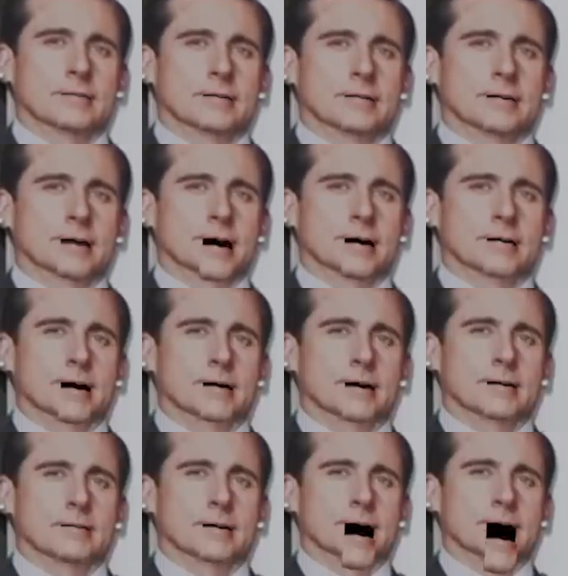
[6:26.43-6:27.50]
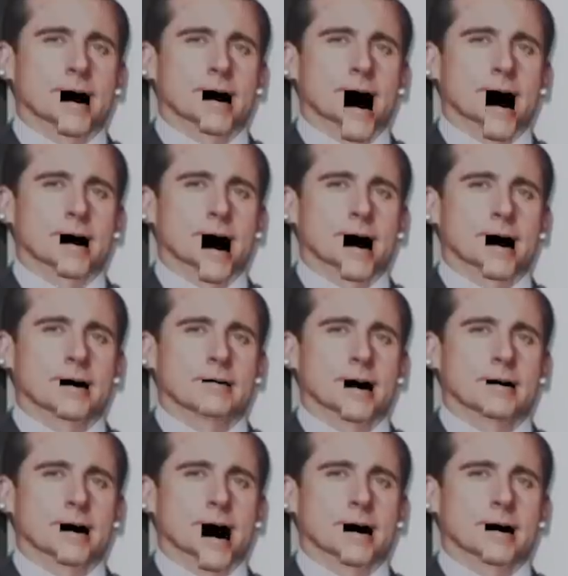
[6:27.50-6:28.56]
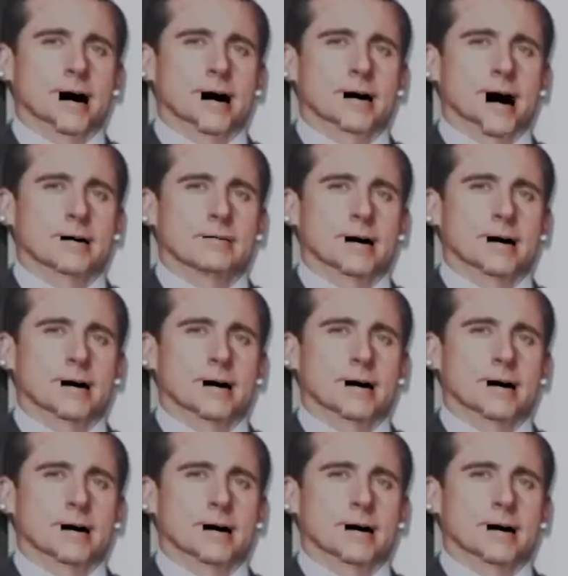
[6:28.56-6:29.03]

This has to be. Oh, I put my body